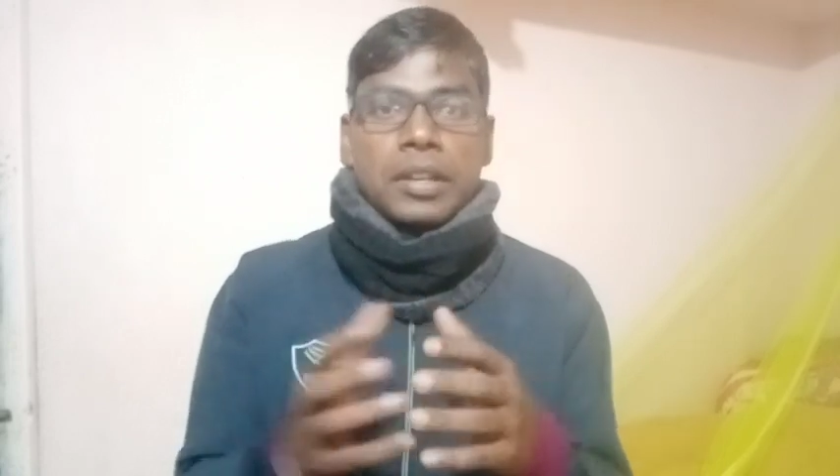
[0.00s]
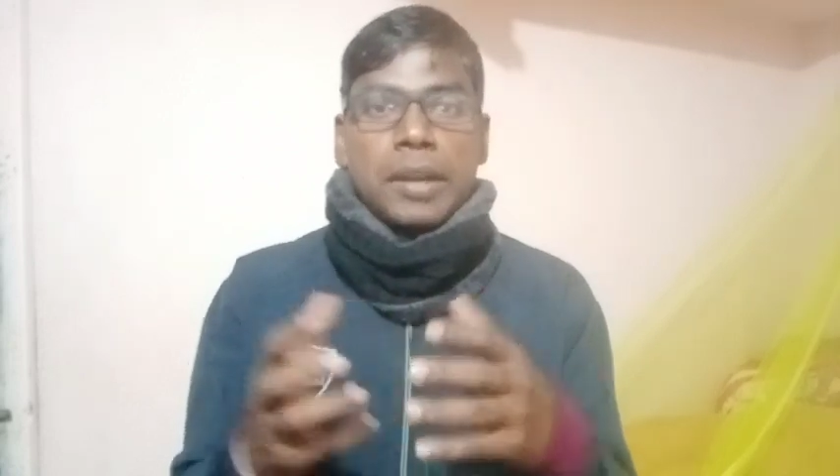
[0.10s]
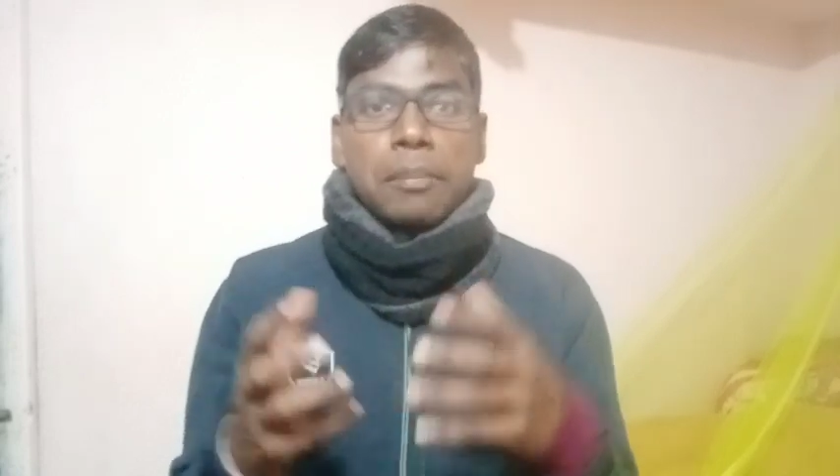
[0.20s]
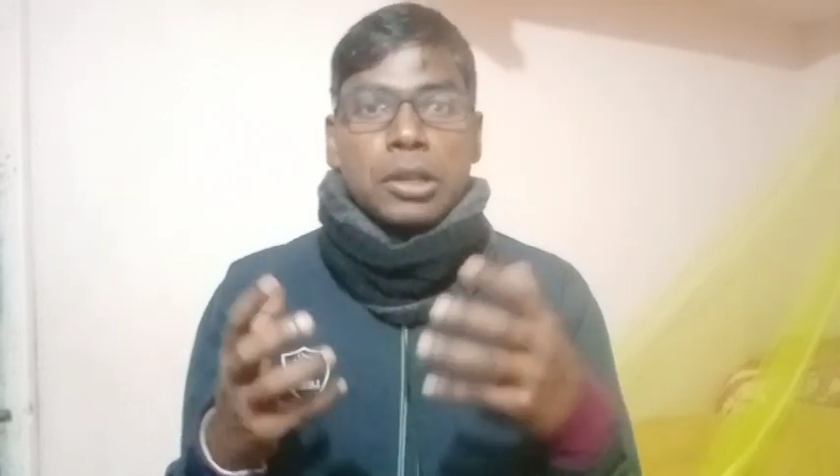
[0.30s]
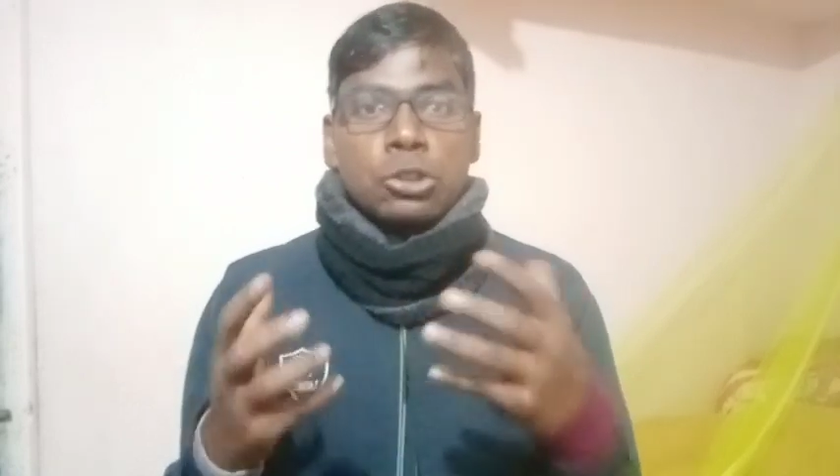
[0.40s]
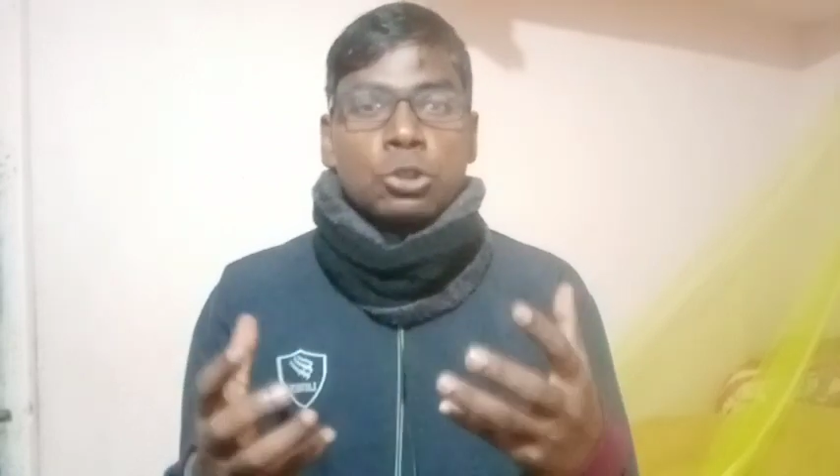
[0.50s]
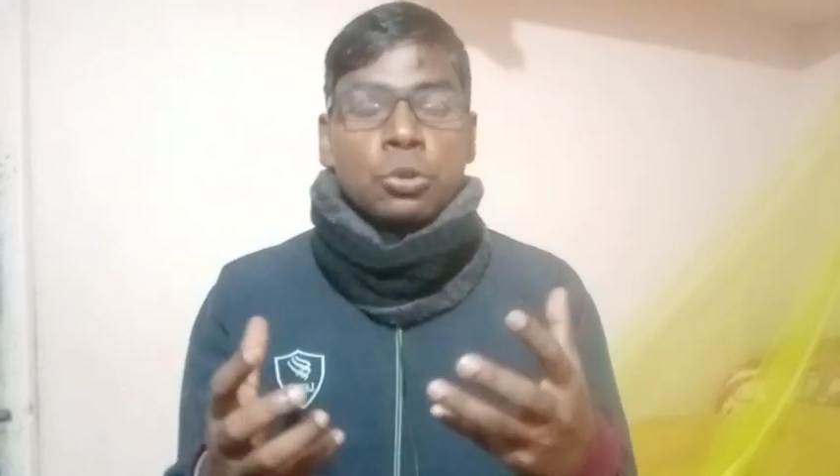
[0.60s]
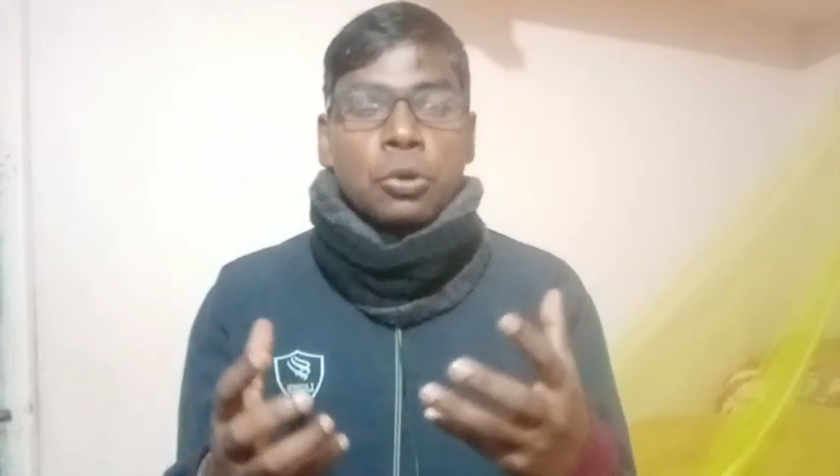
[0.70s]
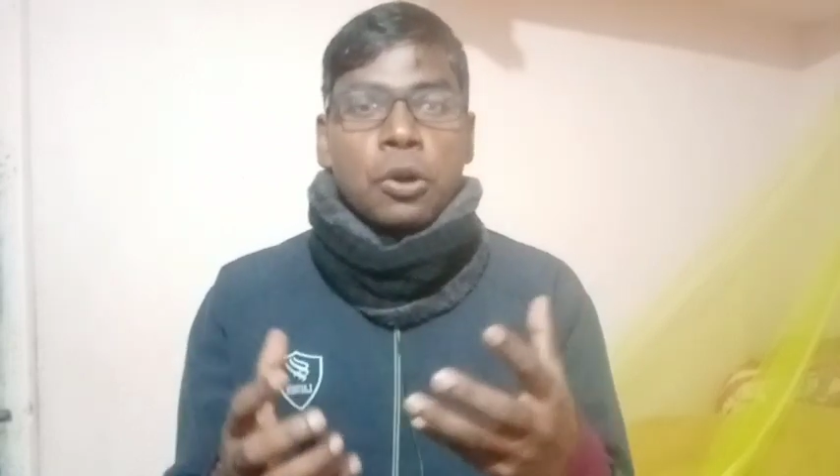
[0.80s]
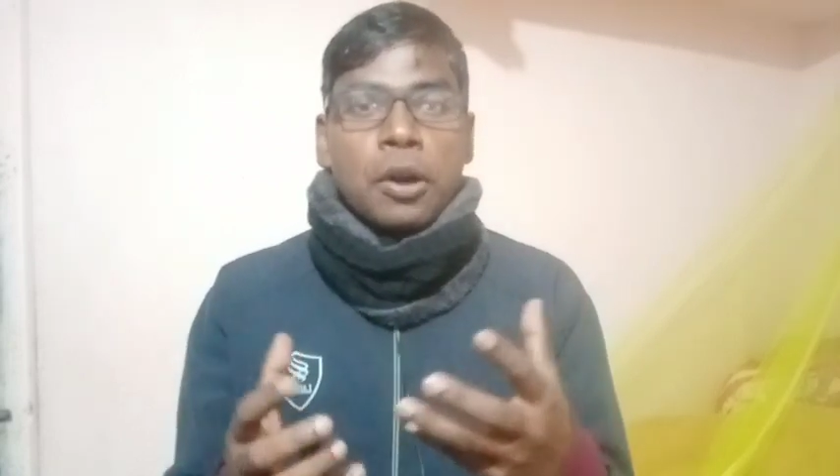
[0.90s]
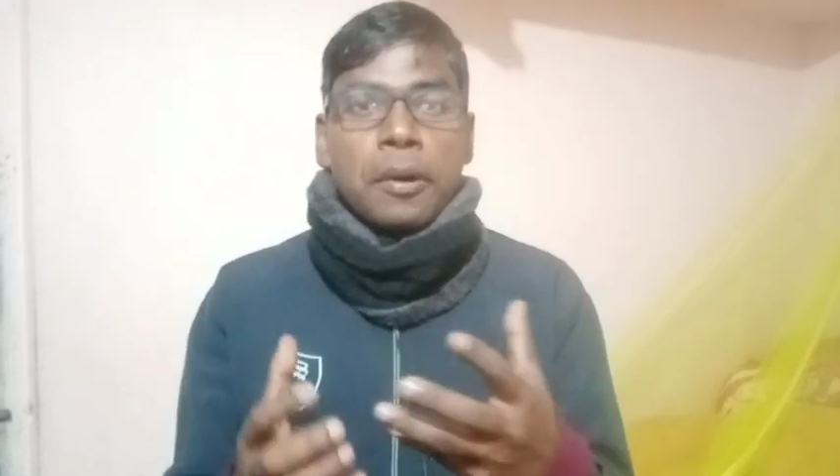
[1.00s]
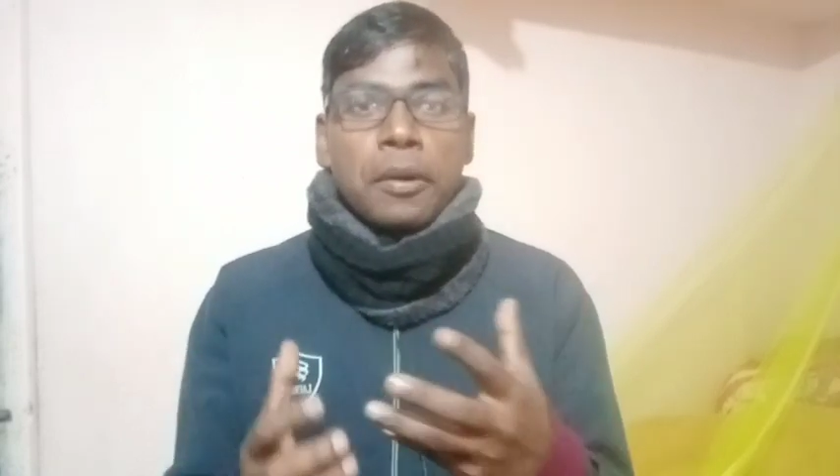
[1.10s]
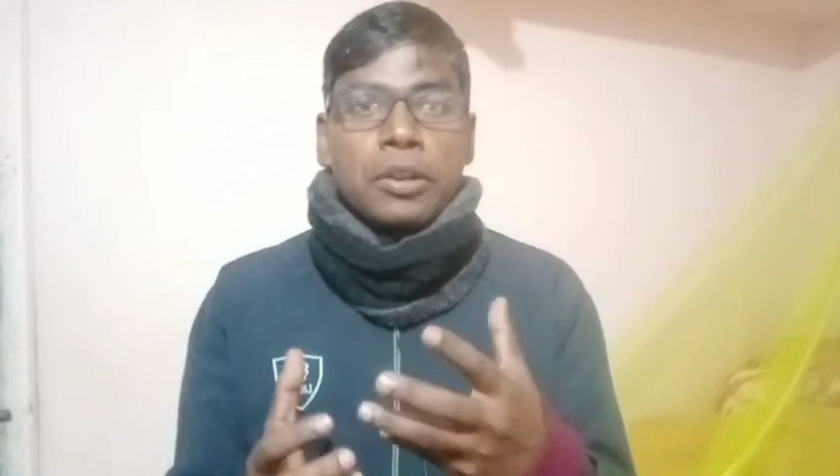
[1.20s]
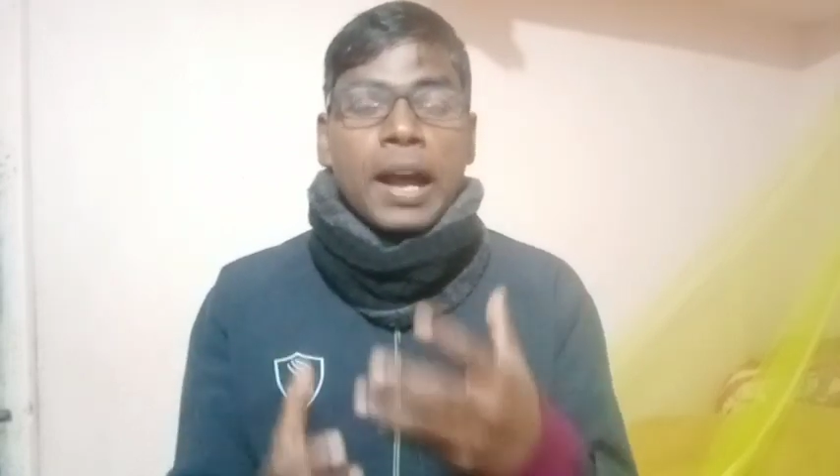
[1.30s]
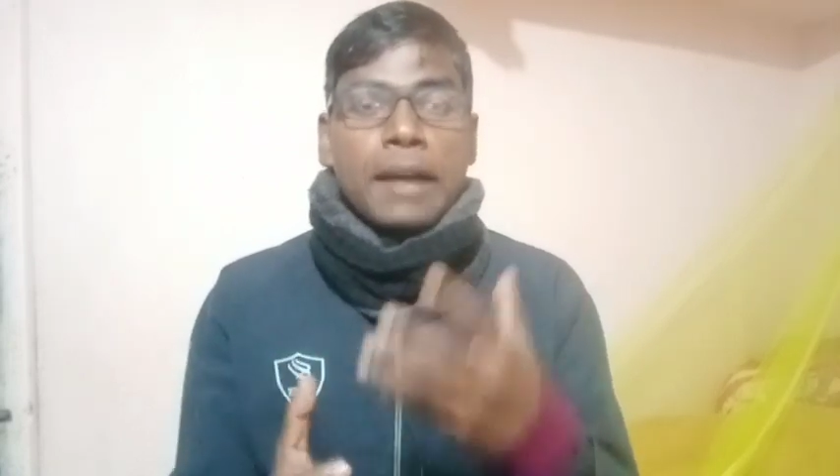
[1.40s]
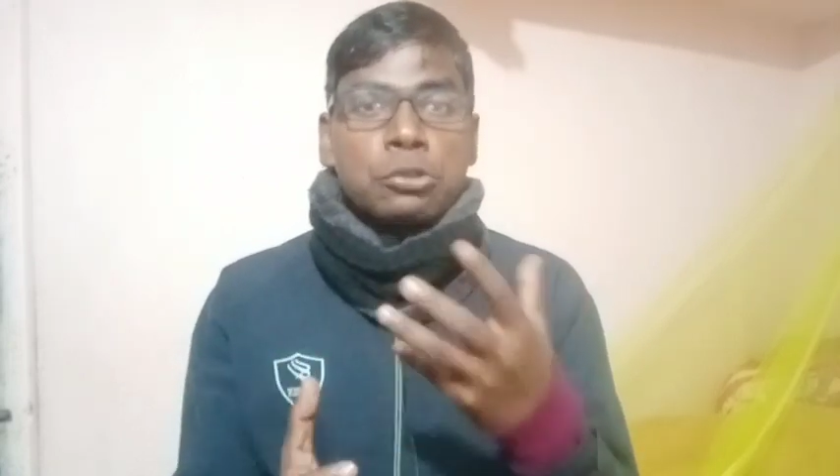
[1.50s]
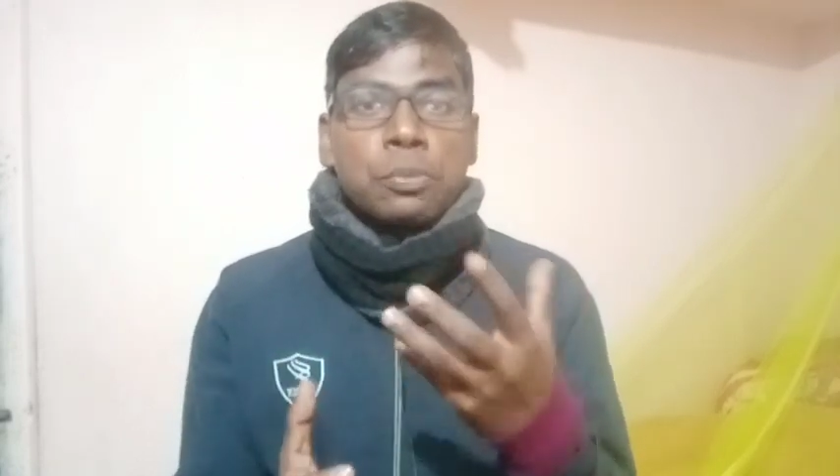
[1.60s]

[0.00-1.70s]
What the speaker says: Number 2, you have